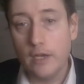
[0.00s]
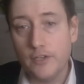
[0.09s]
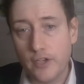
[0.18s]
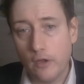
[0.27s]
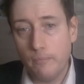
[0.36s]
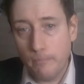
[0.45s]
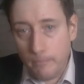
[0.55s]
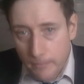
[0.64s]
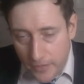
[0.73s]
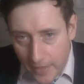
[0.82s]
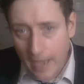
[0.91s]
So
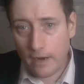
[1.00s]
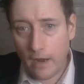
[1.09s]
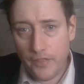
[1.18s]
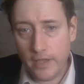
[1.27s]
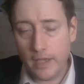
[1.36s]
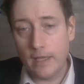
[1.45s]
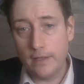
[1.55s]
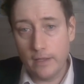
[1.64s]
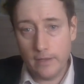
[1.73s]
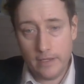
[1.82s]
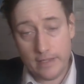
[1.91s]
that, I think,
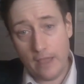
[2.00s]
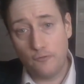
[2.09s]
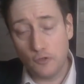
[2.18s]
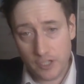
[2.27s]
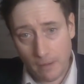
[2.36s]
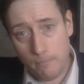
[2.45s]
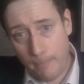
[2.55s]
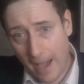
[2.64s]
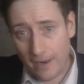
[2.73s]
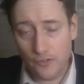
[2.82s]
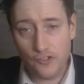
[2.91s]
therefore, some
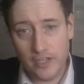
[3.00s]
balance